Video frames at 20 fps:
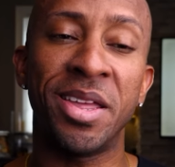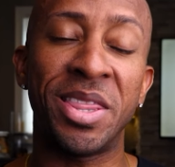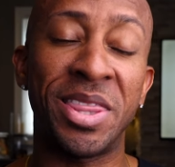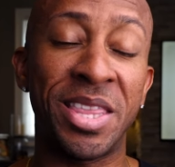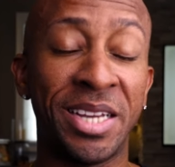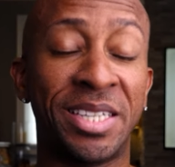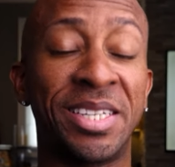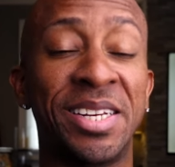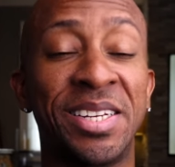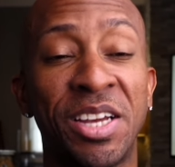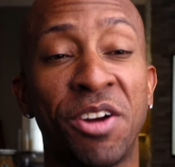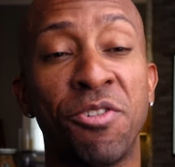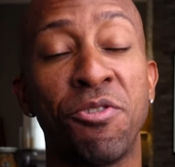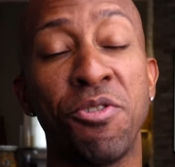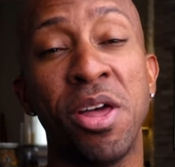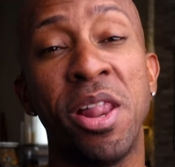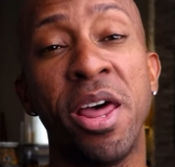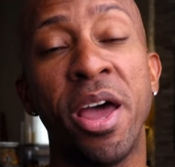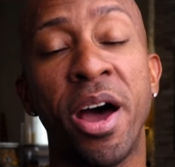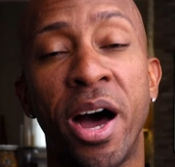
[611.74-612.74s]
This is a
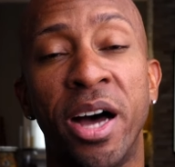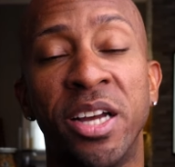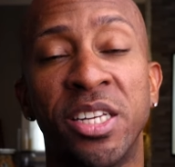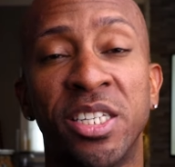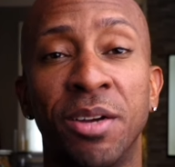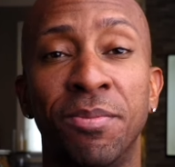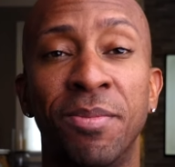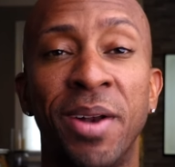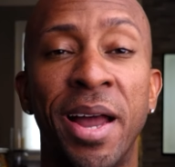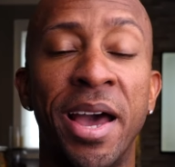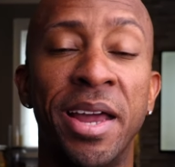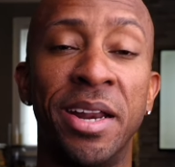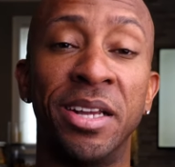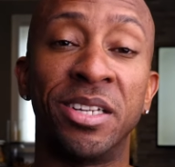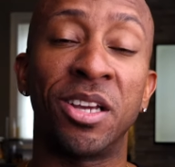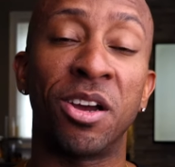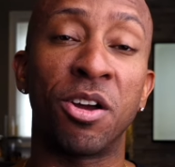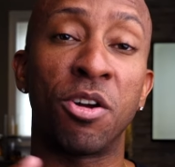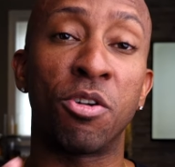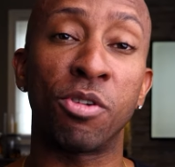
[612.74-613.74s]
really awesome light.
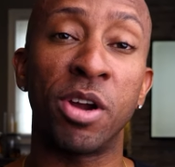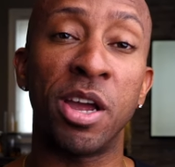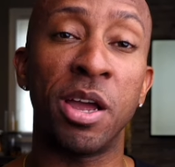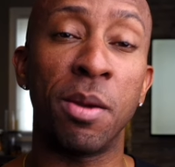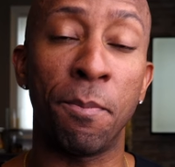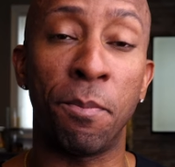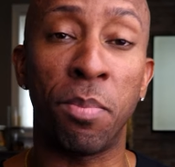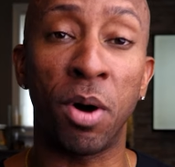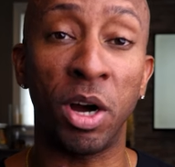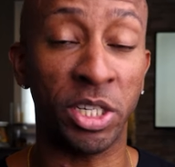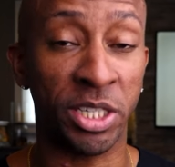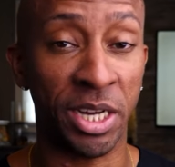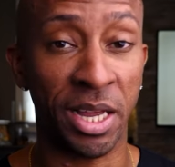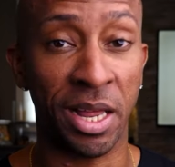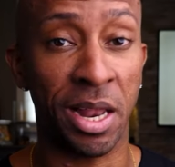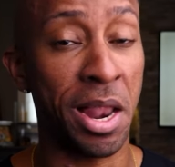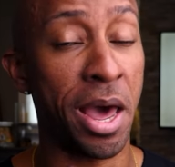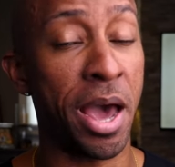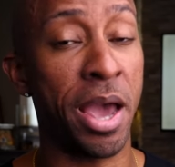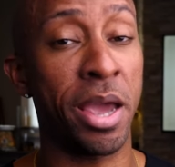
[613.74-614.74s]
It's a great
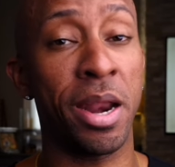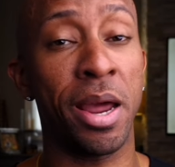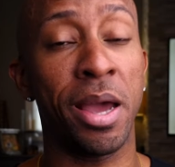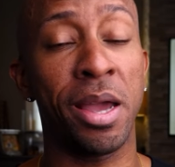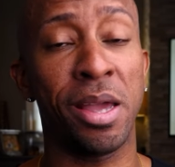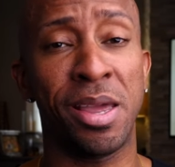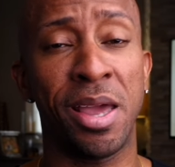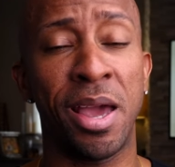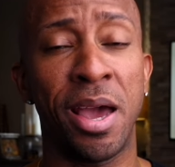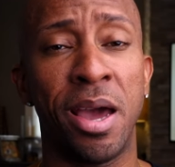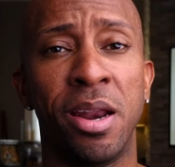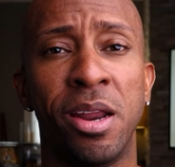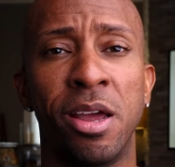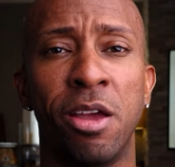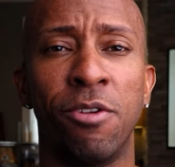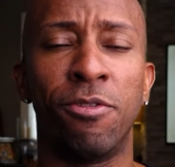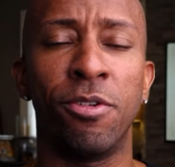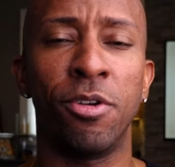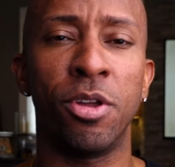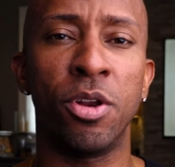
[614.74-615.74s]
budget light. Again,
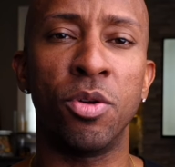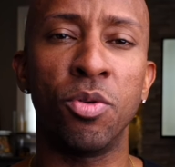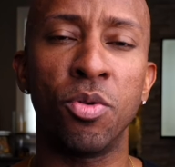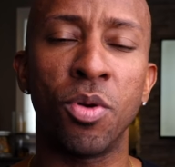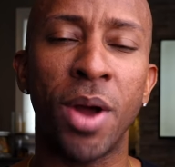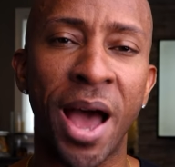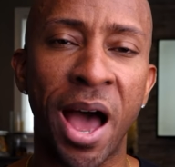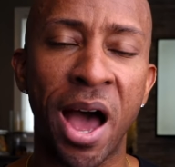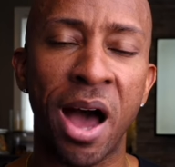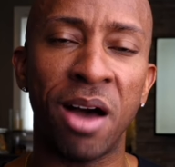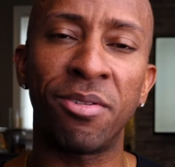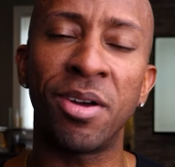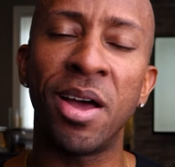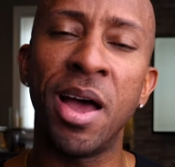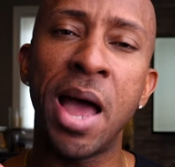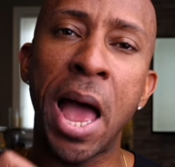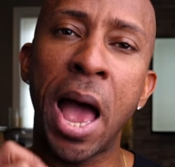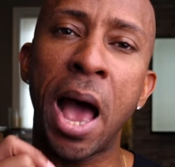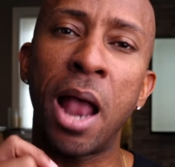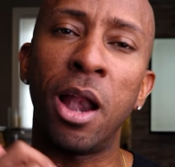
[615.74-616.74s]
if you do have
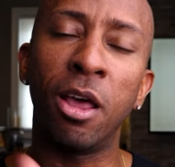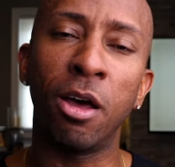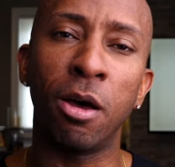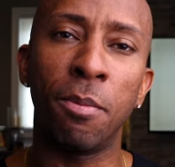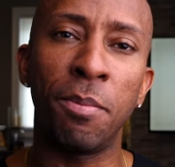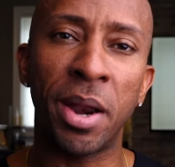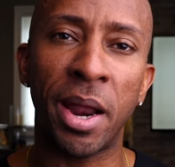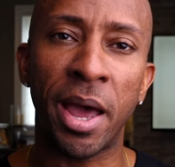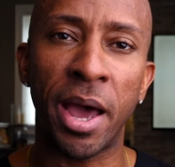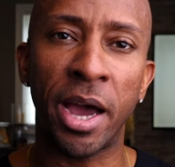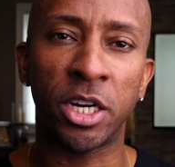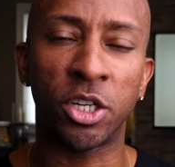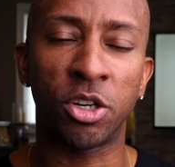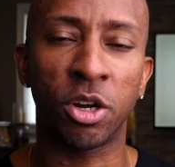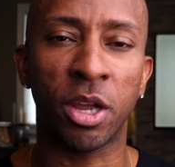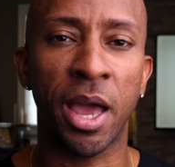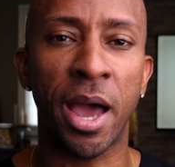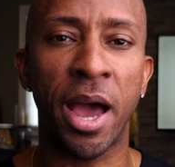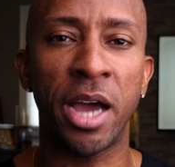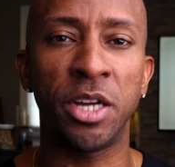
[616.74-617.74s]
a little bit of
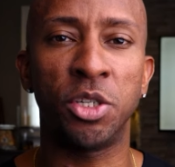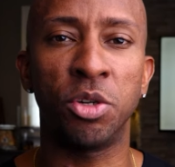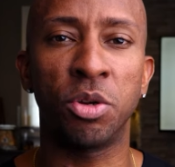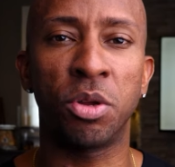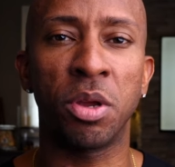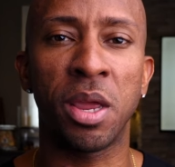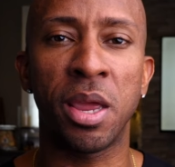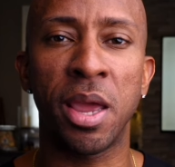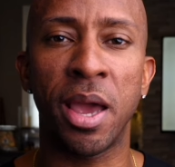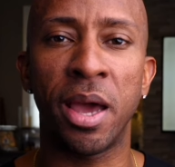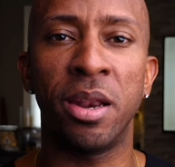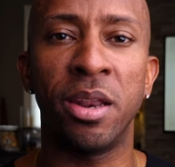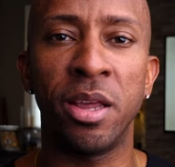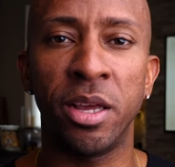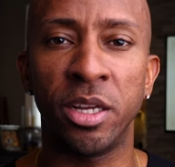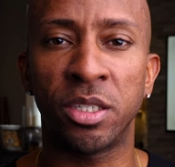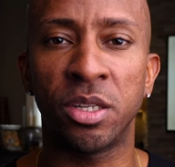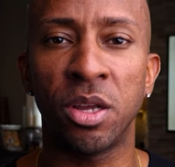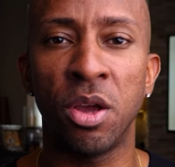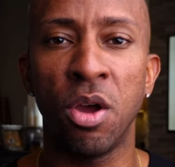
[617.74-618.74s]
extra cash, you could get
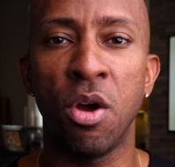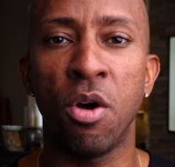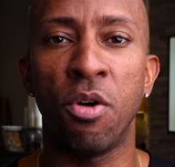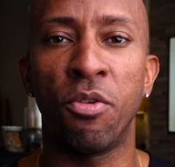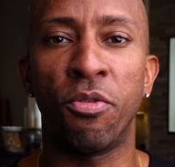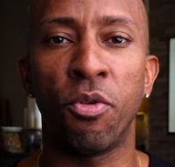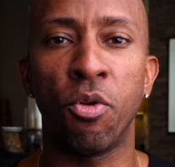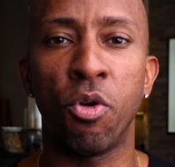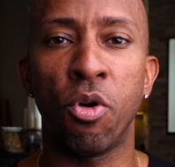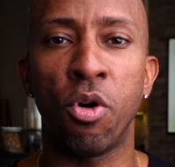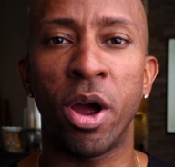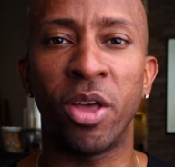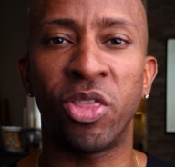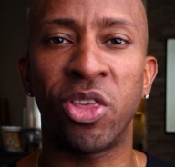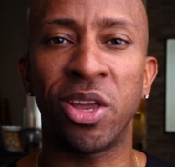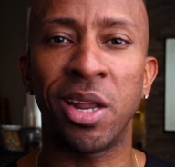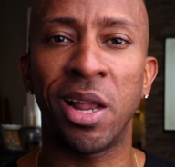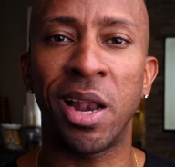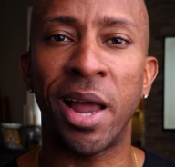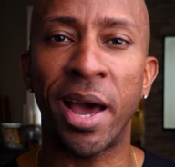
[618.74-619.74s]
this for, I
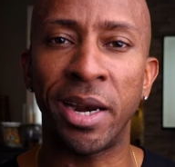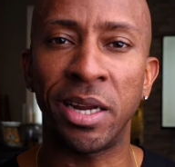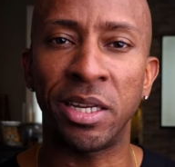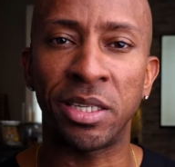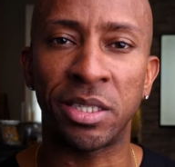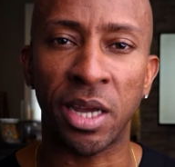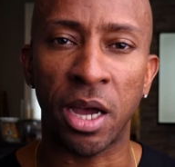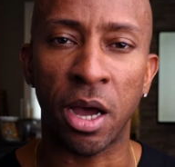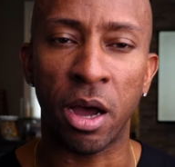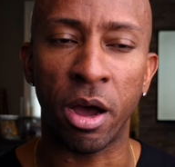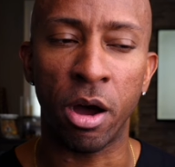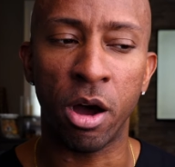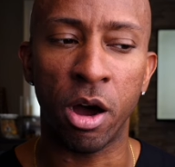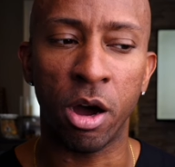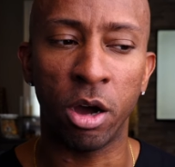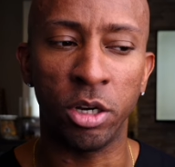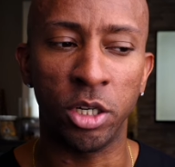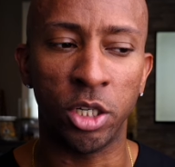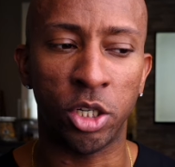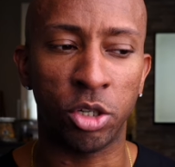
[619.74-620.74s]
think the light is one
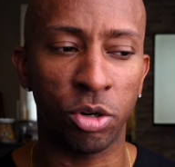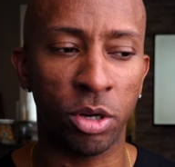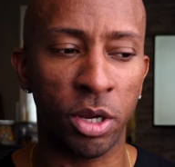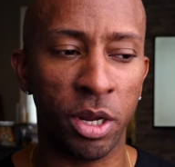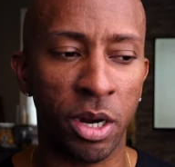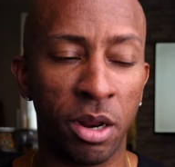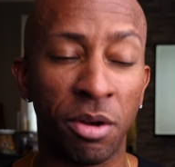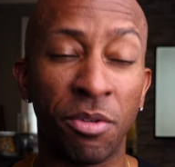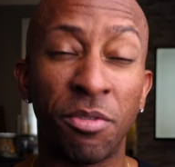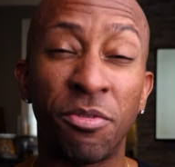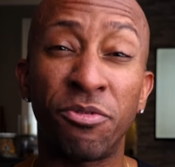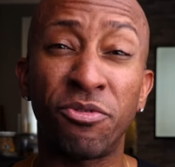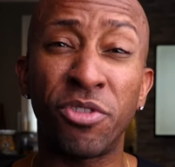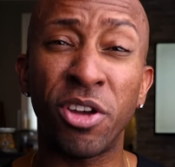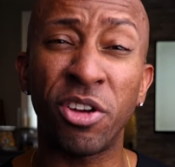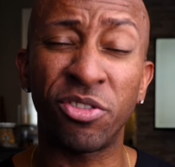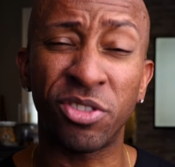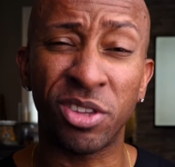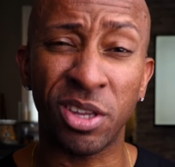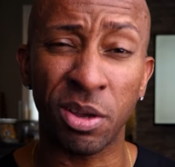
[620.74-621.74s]
hundred
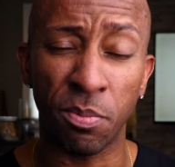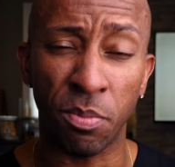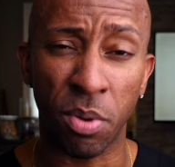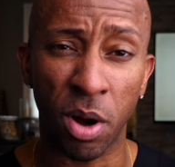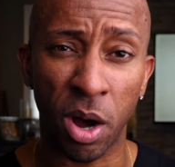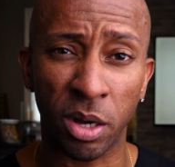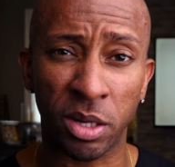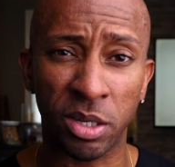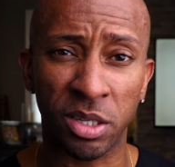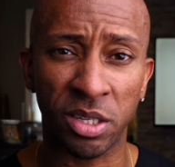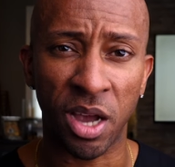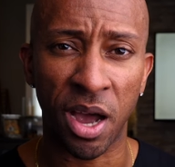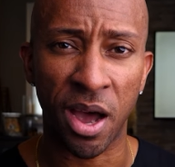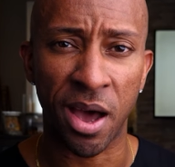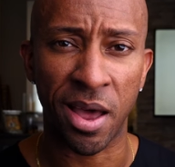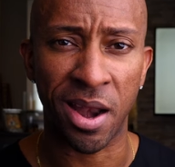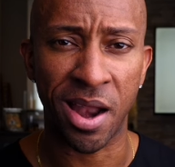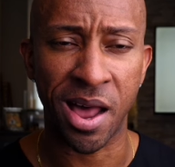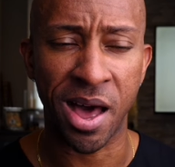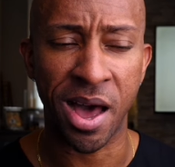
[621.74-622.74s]
fifty bucks
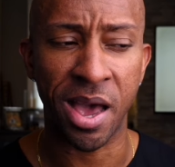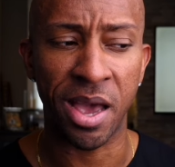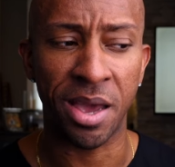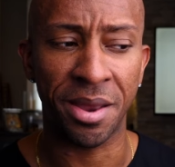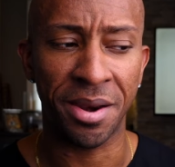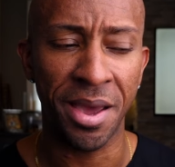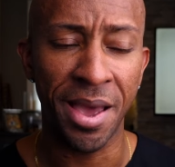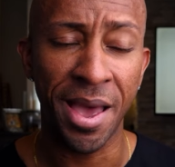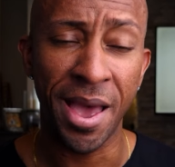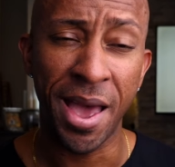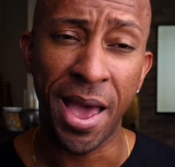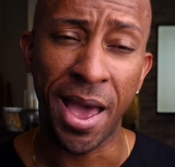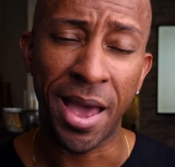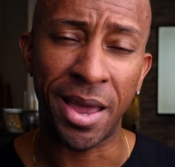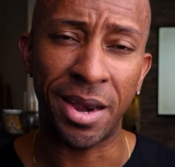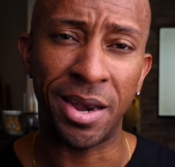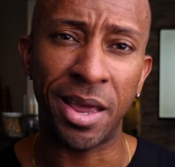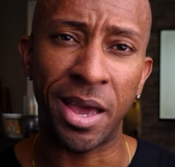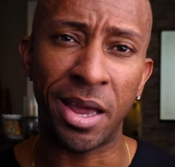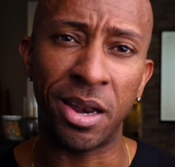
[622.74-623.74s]
online.
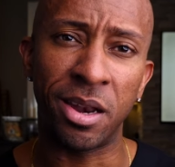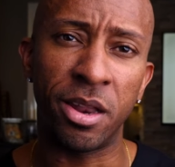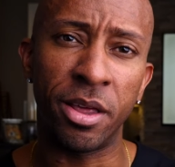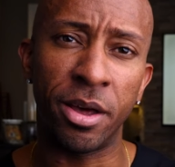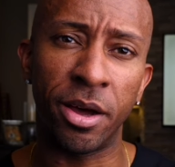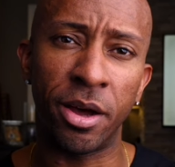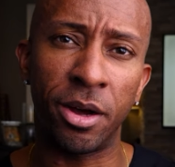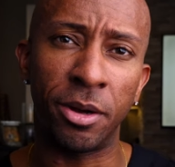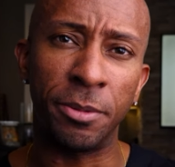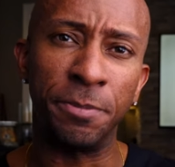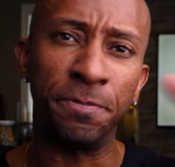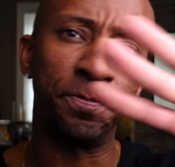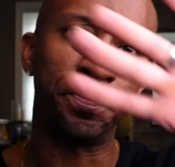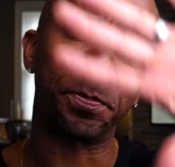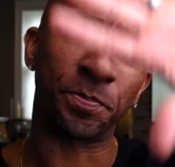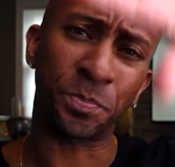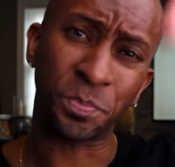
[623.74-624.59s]
And then the